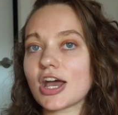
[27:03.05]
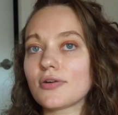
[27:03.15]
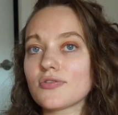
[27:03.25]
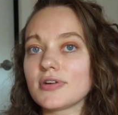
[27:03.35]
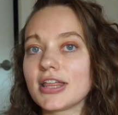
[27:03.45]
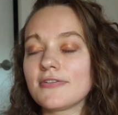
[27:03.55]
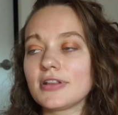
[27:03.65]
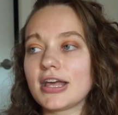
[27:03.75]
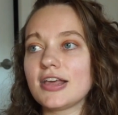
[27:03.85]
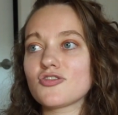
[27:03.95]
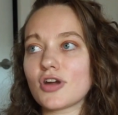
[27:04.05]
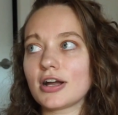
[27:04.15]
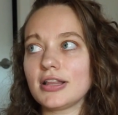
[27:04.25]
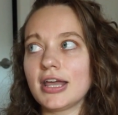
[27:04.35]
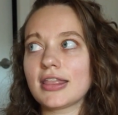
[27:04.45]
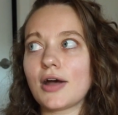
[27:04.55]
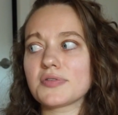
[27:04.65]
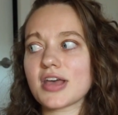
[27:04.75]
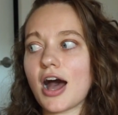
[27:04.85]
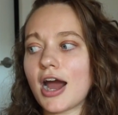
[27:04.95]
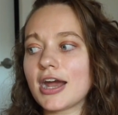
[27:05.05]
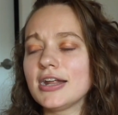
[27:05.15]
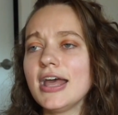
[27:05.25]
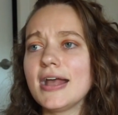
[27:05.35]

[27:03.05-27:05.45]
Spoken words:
I was really, really struggling. That was hard,